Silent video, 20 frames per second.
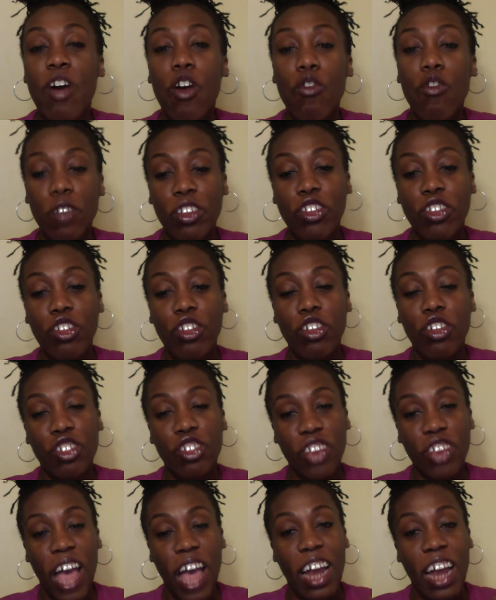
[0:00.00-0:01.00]

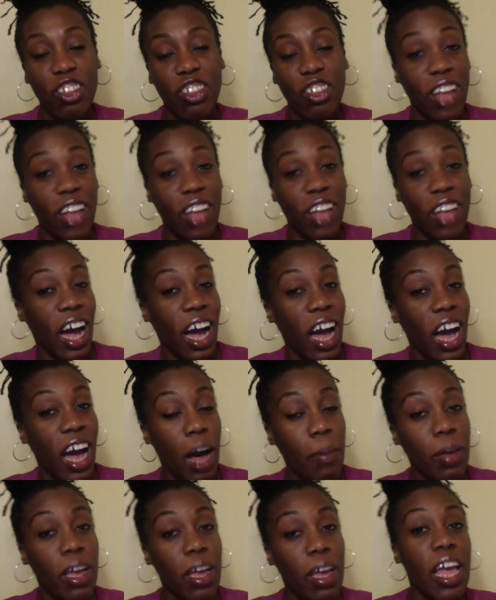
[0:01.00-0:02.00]

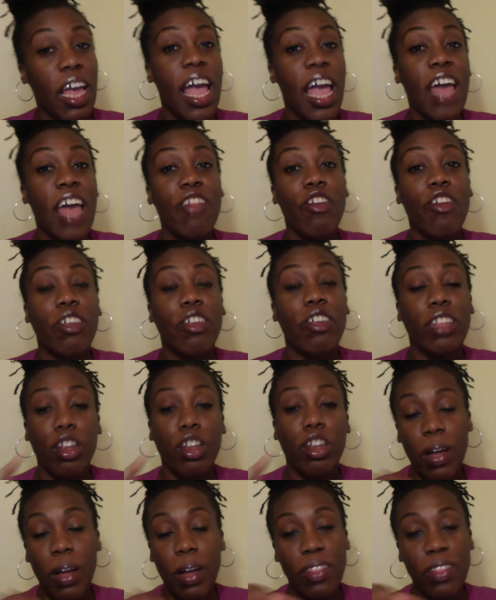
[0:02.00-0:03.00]
livericherchallenge.com, there's a little
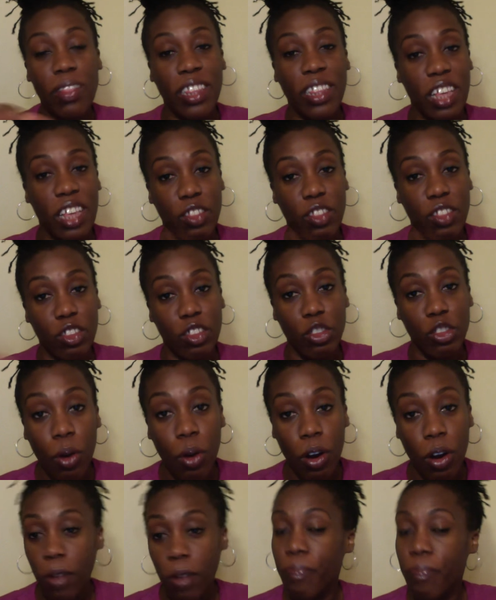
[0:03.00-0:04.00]
button that says the
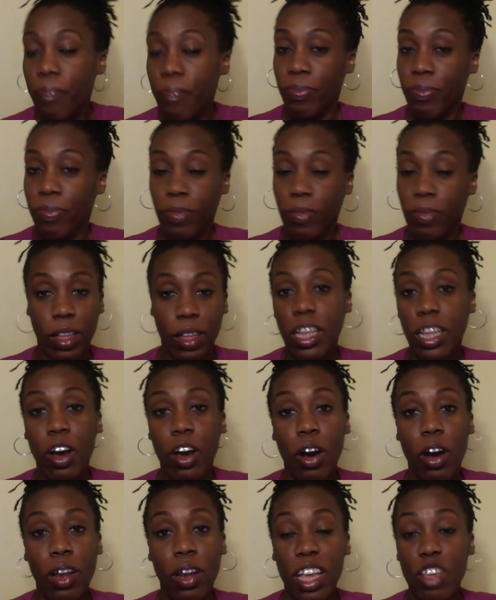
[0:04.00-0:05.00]
tour. Click
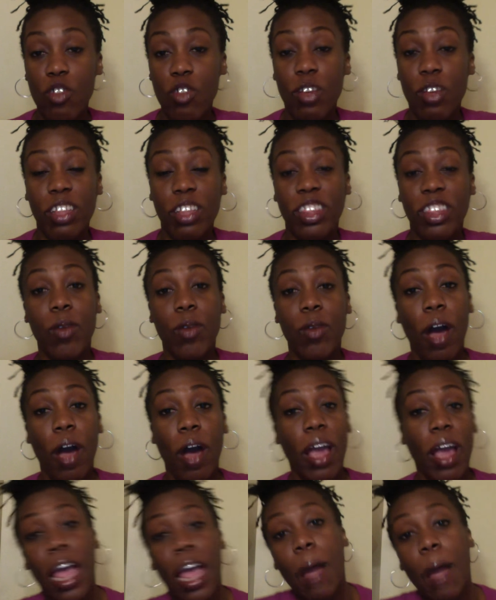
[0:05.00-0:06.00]
on it. You can see where I
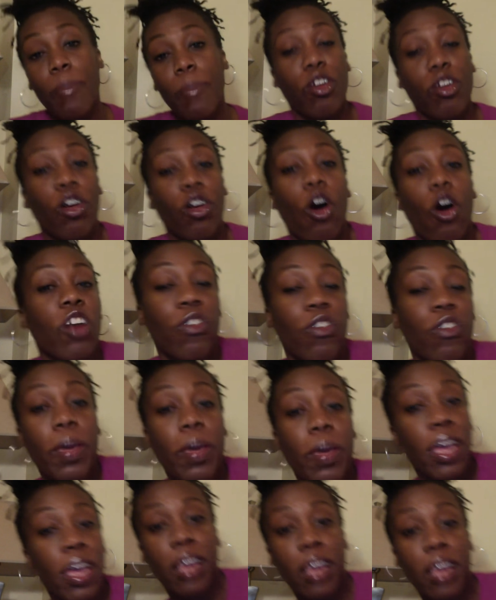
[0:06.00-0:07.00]
am. You can
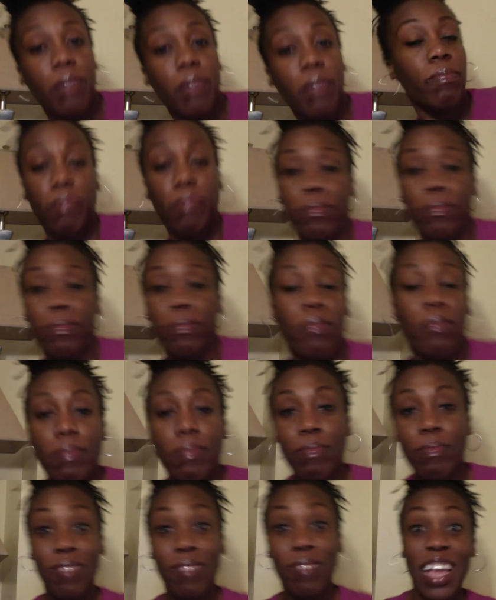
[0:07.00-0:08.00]
RSVP.
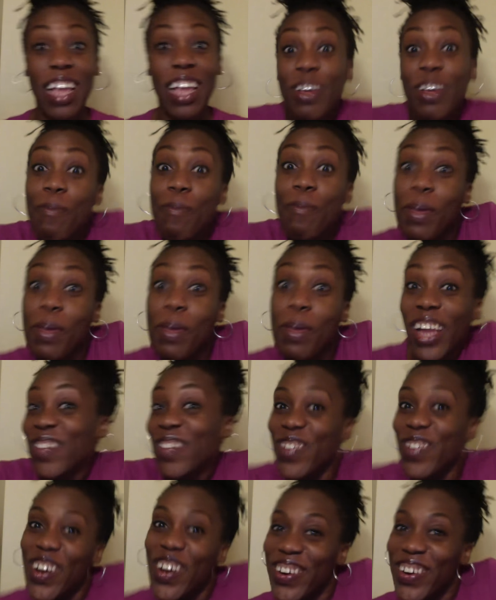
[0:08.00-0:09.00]
And you can meet me on the
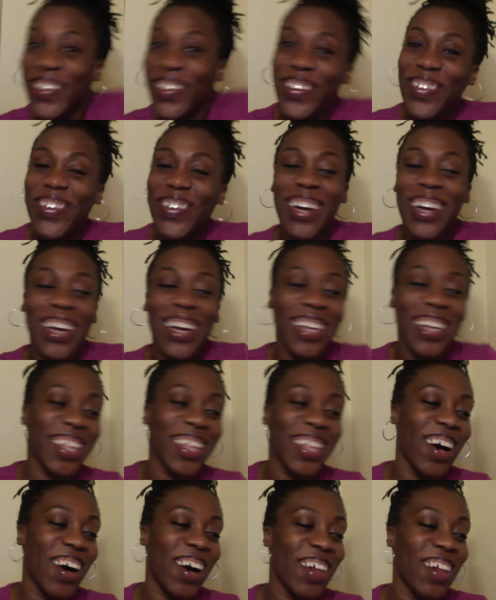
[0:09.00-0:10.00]
road.
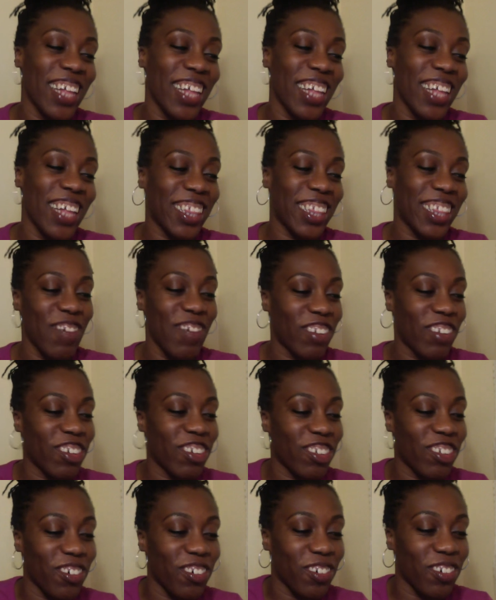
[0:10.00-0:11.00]
So that's the Live Richer
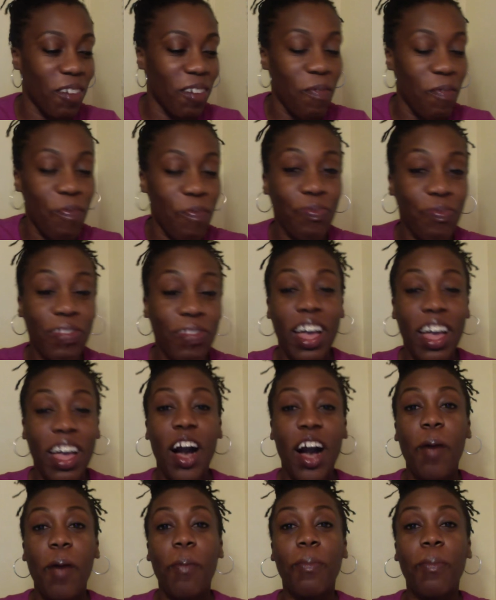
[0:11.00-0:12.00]
Tour.
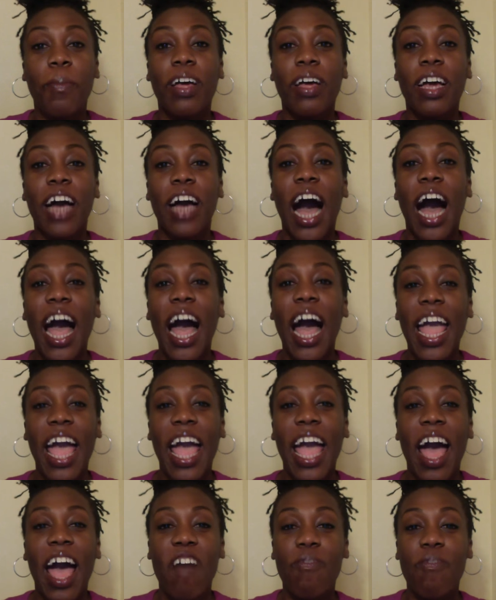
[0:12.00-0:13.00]
I
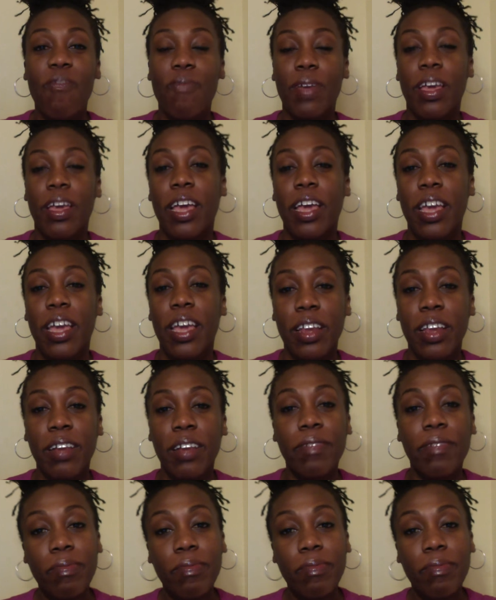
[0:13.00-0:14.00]
have been